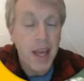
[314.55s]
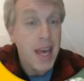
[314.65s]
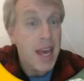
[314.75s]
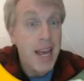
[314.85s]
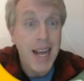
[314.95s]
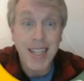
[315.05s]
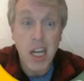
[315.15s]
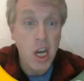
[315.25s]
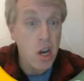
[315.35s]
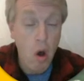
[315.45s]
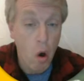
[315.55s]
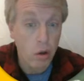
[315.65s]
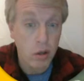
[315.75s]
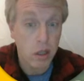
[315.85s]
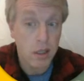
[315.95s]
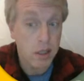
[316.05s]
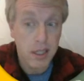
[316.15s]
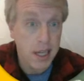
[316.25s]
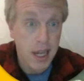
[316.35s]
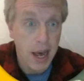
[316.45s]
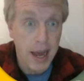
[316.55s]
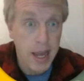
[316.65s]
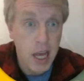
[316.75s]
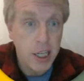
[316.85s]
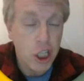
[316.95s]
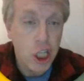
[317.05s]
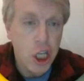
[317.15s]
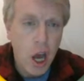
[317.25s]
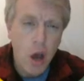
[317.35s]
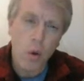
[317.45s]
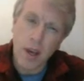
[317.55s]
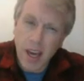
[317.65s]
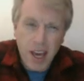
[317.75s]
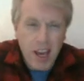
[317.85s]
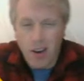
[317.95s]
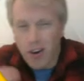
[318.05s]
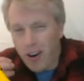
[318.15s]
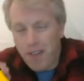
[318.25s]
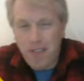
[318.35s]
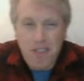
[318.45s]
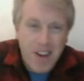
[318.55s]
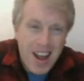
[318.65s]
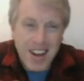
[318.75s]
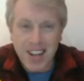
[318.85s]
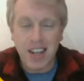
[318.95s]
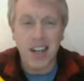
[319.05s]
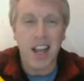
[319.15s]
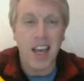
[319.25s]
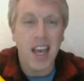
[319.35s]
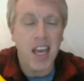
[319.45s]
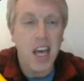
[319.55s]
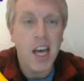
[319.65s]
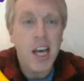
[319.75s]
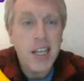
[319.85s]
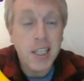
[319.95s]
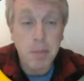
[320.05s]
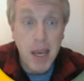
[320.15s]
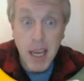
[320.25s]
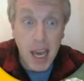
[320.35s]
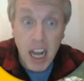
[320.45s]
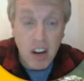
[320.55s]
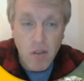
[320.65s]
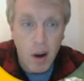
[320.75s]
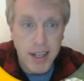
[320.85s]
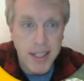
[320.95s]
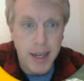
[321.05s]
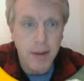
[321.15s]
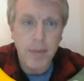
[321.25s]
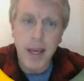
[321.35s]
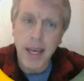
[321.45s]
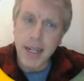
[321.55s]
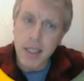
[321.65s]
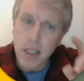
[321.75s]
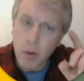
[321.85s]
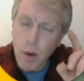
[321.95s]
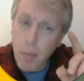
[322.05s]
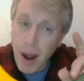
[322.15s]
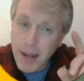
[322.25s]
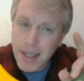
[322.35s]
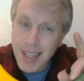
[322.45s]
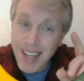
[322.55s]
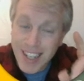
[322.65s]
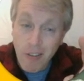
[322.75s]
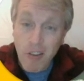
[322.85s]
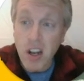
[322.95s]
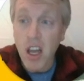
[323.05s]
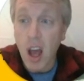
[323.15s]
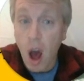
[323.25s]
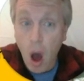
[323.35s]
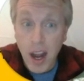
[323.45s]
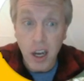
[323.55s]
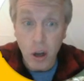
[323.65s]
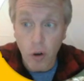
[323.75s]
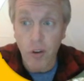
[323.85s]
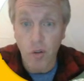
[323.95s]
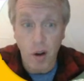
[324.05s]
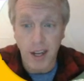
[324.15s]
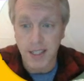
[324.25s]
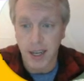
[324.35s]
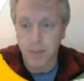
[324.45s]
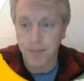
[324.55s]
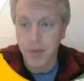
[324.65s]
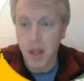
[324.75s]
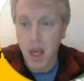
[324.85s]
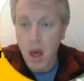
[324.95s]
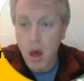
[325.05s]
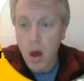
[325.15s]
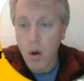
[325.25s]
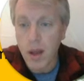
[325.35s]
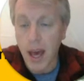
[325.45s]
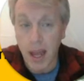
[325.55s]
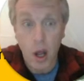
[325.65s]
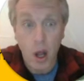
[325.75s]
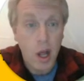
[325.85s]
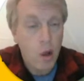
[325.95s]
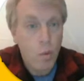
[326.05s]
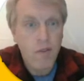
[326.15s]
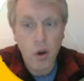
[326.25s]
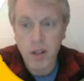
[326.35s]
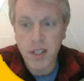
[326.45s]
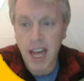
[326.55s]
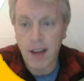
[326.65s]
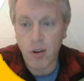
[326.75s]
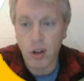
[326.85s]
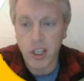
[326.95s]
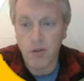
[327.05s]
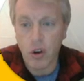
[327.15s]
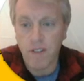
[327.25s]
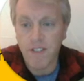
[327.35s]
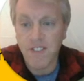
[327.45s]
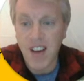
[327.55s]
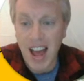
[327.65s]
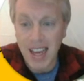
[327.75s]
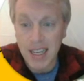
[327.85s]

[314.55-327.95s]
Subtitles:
It's not today jokey or friendly speaking and writing. We're practicing a different kind of writing. Okay, we've got to have lots of good facts,